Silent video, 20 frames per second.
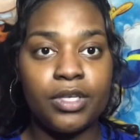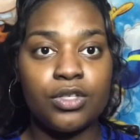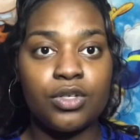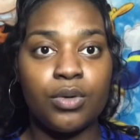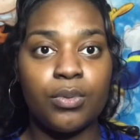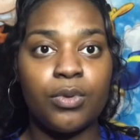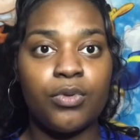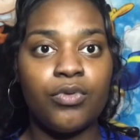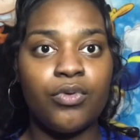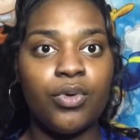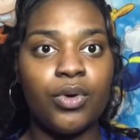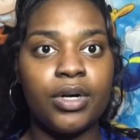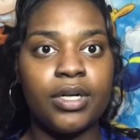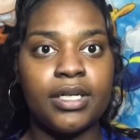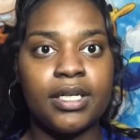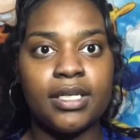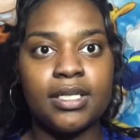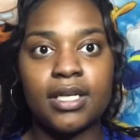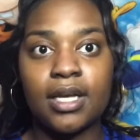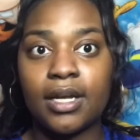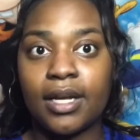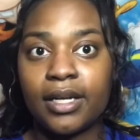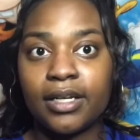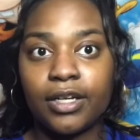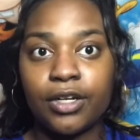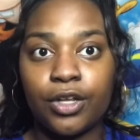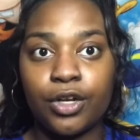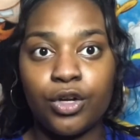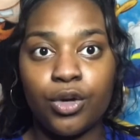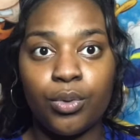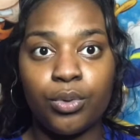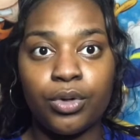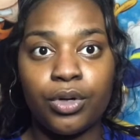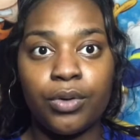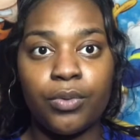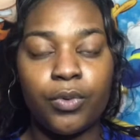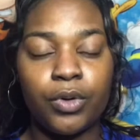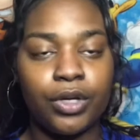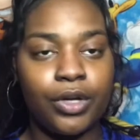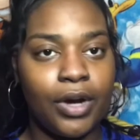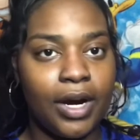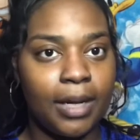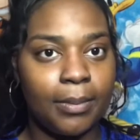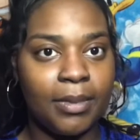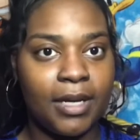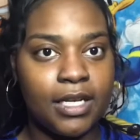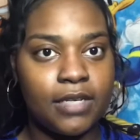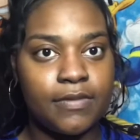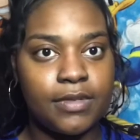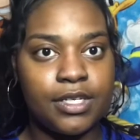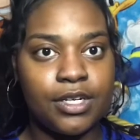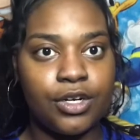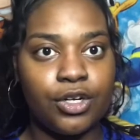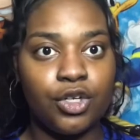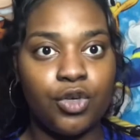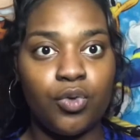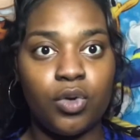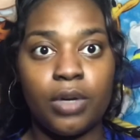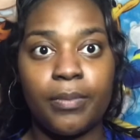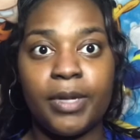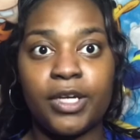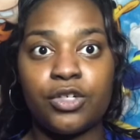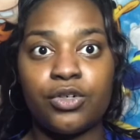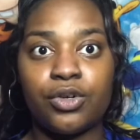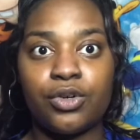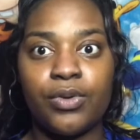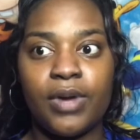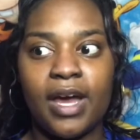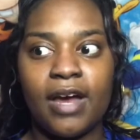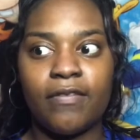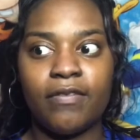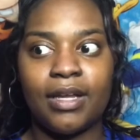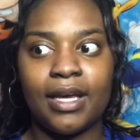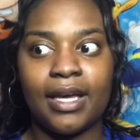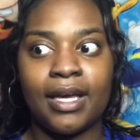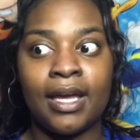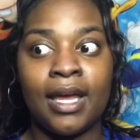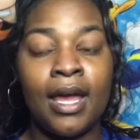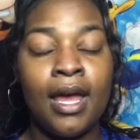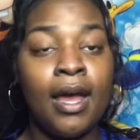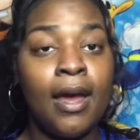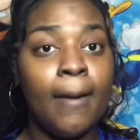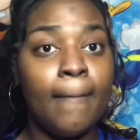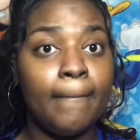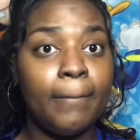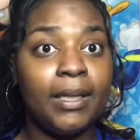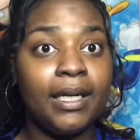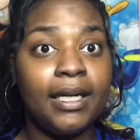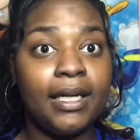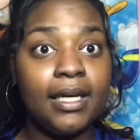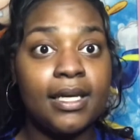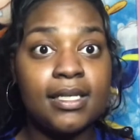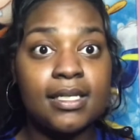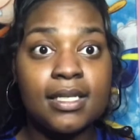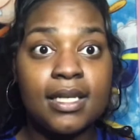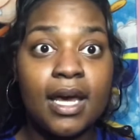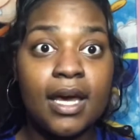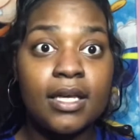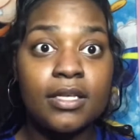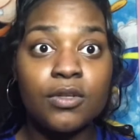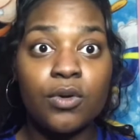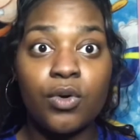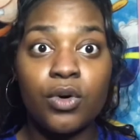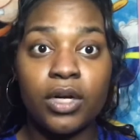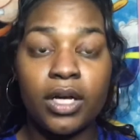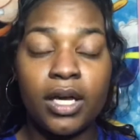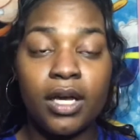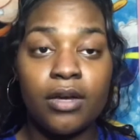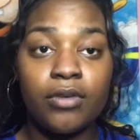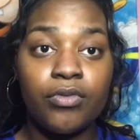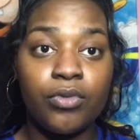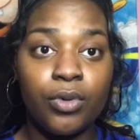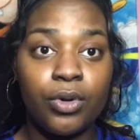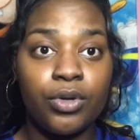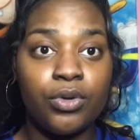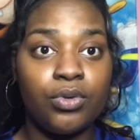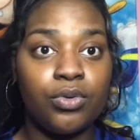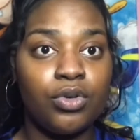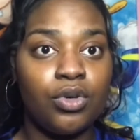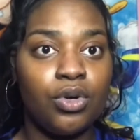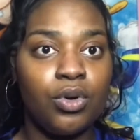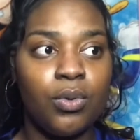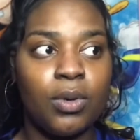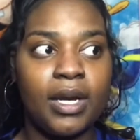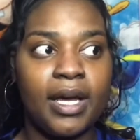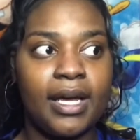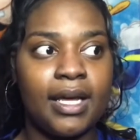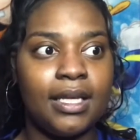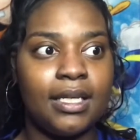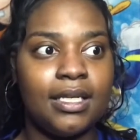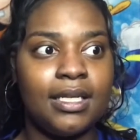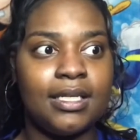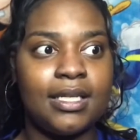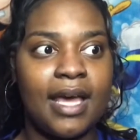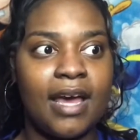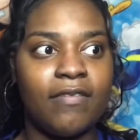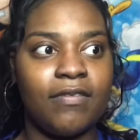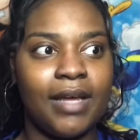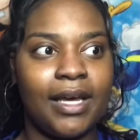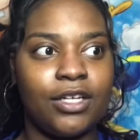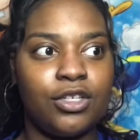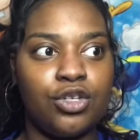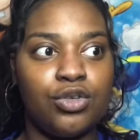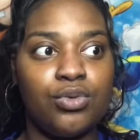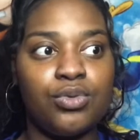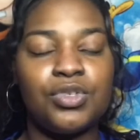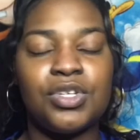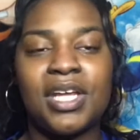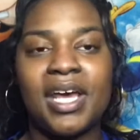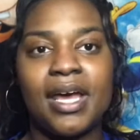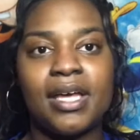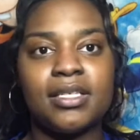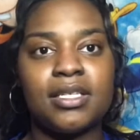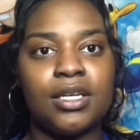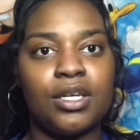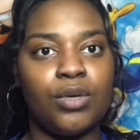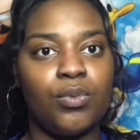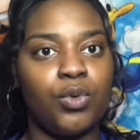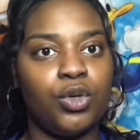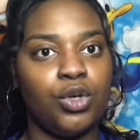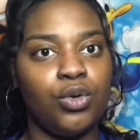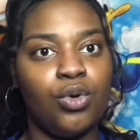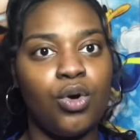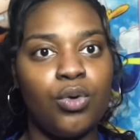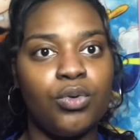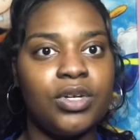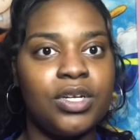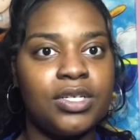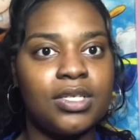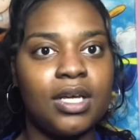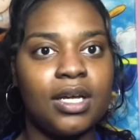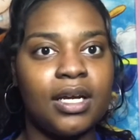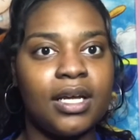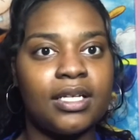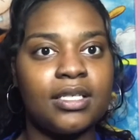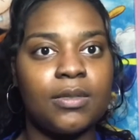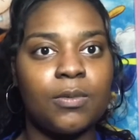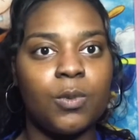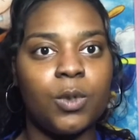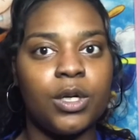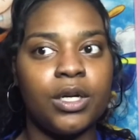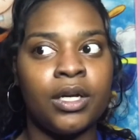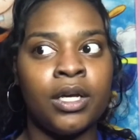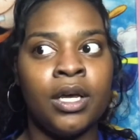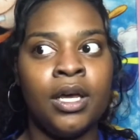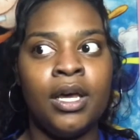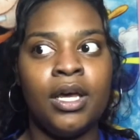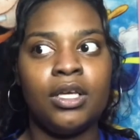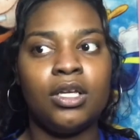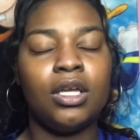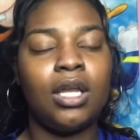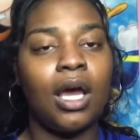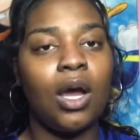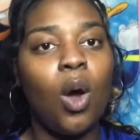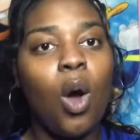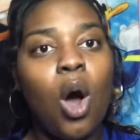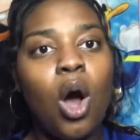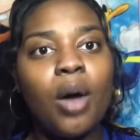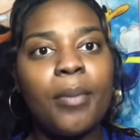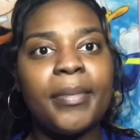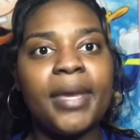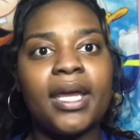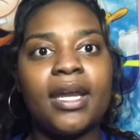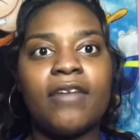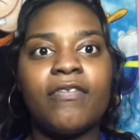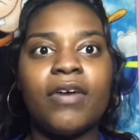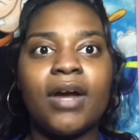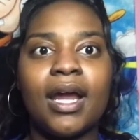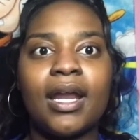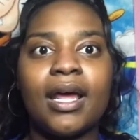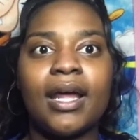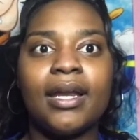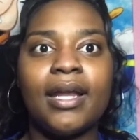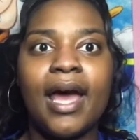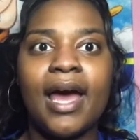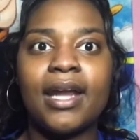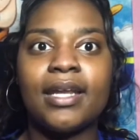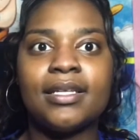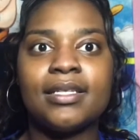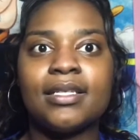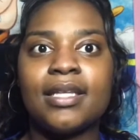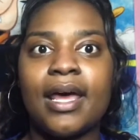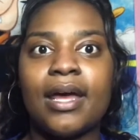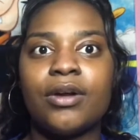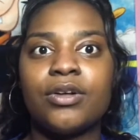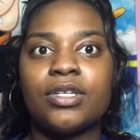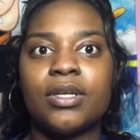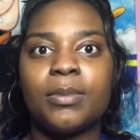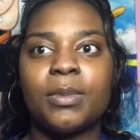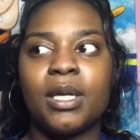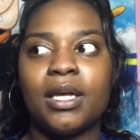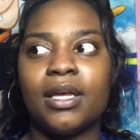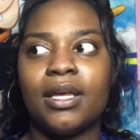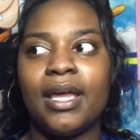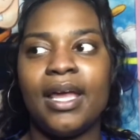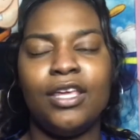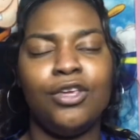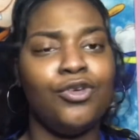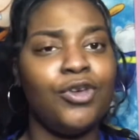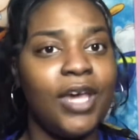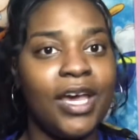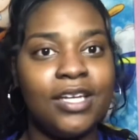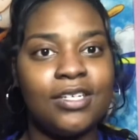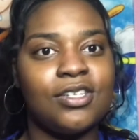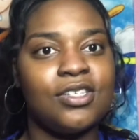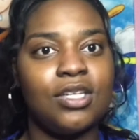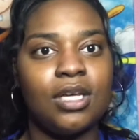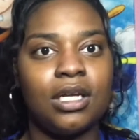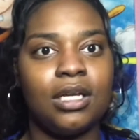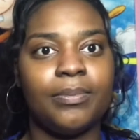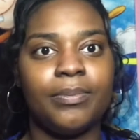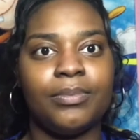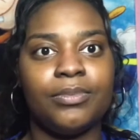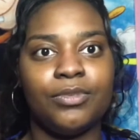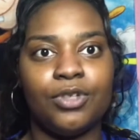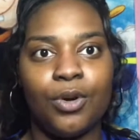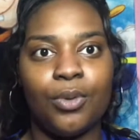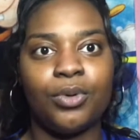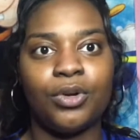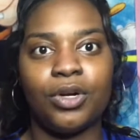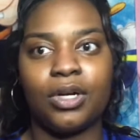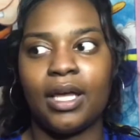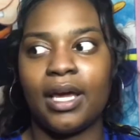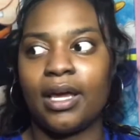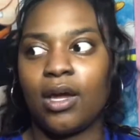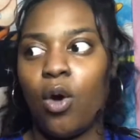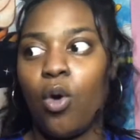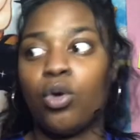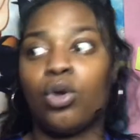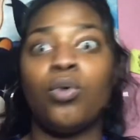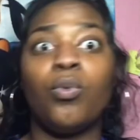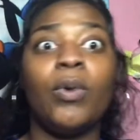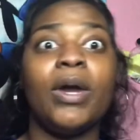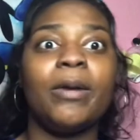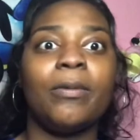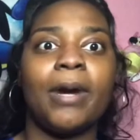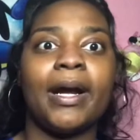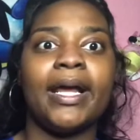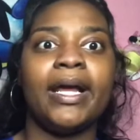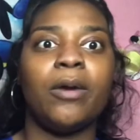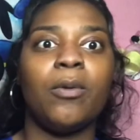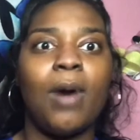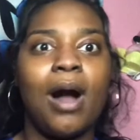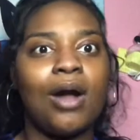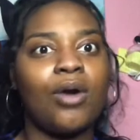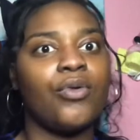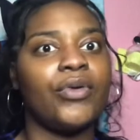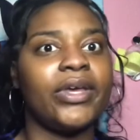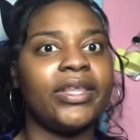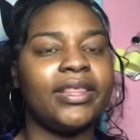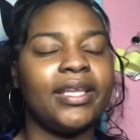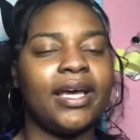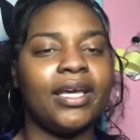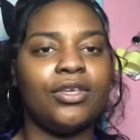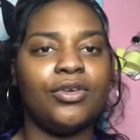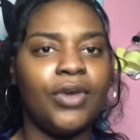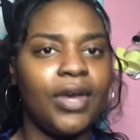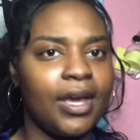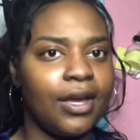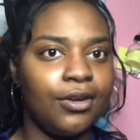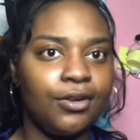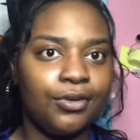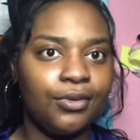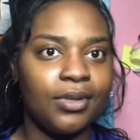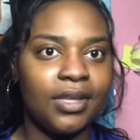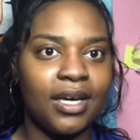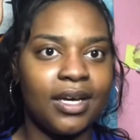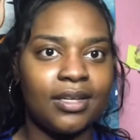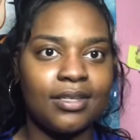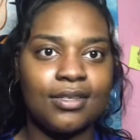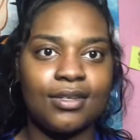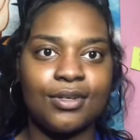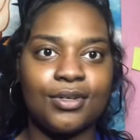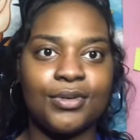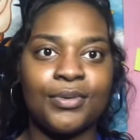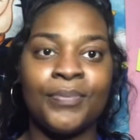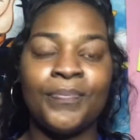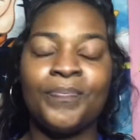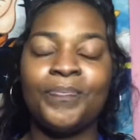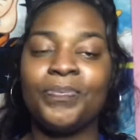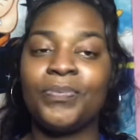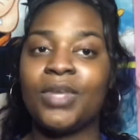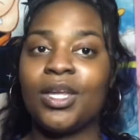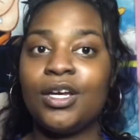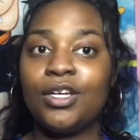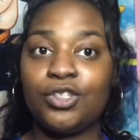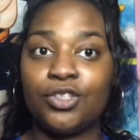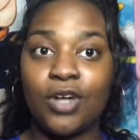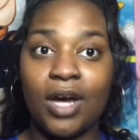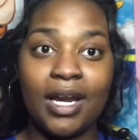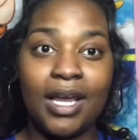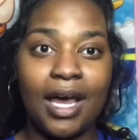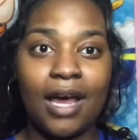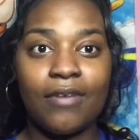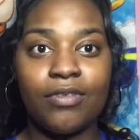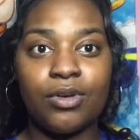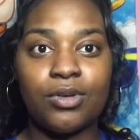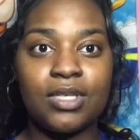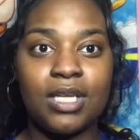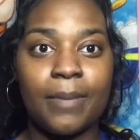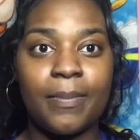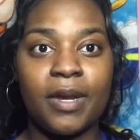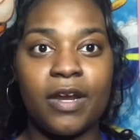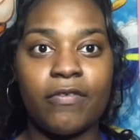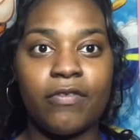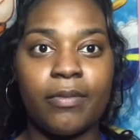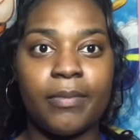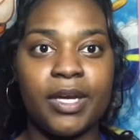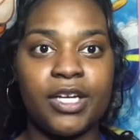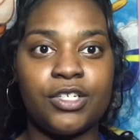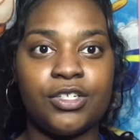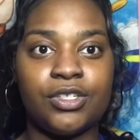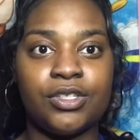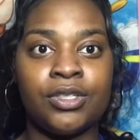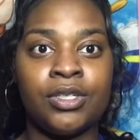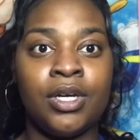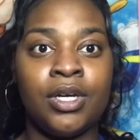So before disconnecting a donor, when you're at a plasma center, you want to make sure you have, like, plenty of stats on hand for you. You don't want to at least have, like, 2 stats, and then when you go disconnect someone, you're like, oh man, I forgot I had a stat or something. And you can't just tell a donor, like, hold on, wait right here while I go get that. You can't do that. So try to have those type of information.